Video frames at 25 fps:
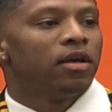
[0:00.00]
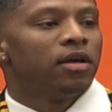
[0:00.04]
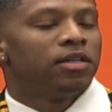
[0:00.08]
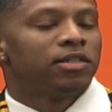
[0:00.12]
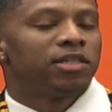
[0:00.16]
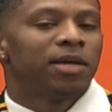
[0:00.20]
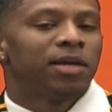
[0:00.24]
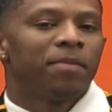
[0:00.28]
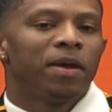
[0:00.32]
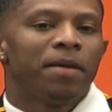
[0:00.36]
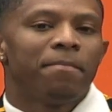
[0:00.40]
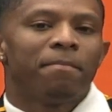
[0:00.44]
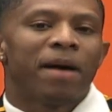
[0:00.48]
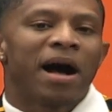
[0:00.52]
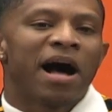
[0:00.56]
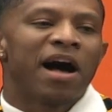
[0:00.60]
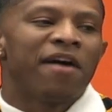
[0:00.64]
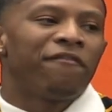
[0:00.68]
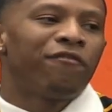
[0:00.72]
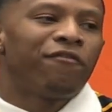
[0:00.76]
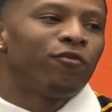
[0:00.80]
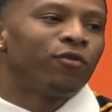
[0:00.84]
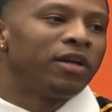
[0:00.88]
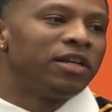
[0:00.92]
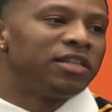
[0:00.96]
to be
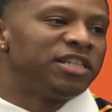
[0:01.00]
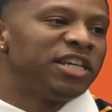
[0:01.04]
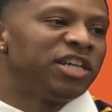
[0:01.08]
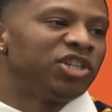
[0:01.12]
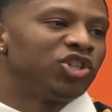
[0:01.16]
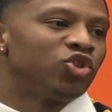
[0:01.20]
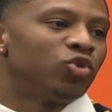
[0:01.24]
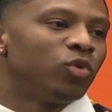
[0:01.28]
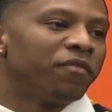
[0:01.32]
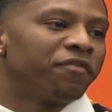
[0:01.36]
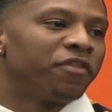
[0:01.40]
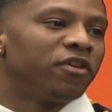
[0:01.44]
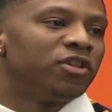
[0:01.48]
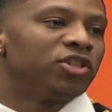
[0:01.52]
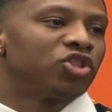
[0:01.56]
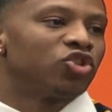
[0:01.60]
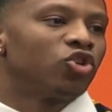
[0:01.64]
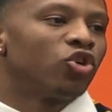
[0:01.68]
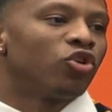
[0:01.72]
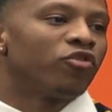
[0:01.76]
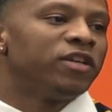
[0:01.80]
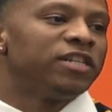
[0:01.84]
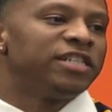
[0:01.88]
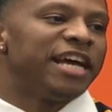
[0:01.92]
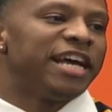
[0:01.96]
mindful and intentional with the
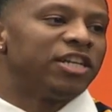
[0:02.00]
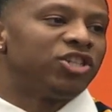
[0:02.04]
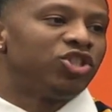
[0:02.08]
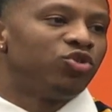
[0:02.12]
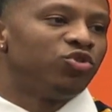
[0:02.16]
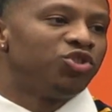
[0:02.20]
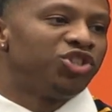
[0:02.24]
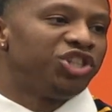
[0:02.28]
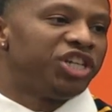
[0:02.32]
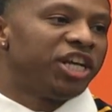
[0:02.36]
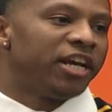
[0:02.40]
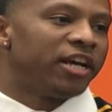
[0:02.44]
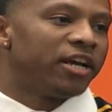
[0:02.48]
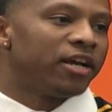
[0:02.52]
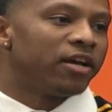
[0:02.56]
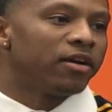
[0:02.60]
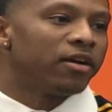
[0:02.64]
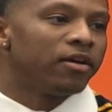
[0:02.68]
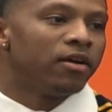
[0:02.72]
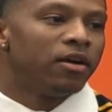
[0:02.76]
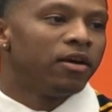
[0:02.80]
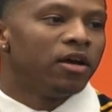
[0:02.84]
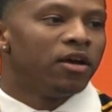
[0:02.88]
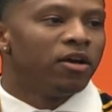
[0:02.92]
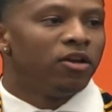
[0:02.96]
stories that you share,
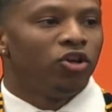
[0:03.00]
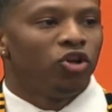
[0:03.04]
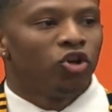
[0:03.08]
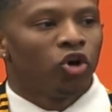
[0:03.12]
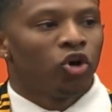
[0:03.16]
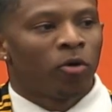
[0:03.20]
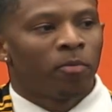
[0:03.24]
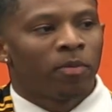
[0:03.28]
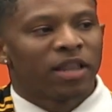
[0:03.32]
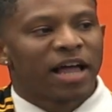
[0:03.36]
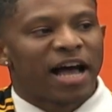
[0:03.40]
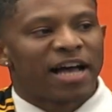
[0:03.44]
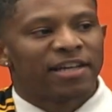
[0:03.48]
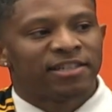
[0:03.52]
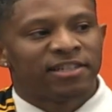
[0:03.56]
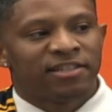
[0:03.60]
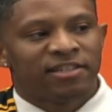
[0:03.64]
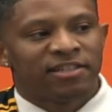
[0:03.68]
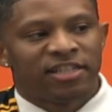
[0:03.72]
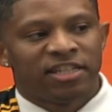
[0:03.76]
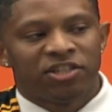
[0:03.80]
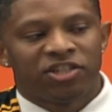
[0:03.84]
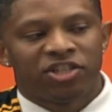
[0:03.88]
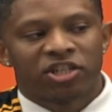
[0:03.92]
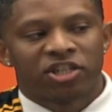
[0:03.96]
normalize, and
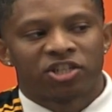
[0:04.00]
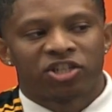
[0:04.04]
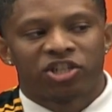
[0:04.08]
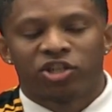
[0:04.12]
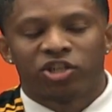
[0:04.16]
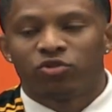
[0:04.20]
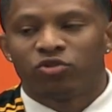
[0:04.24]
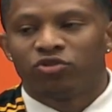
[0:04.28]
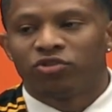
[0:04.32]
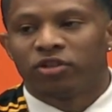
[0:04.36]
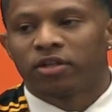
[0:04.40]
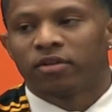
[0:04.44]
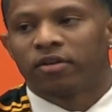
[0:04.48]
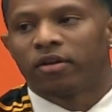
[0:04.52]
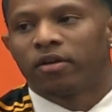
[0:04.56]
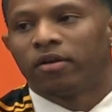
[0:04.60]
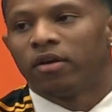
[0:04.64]
teach your children.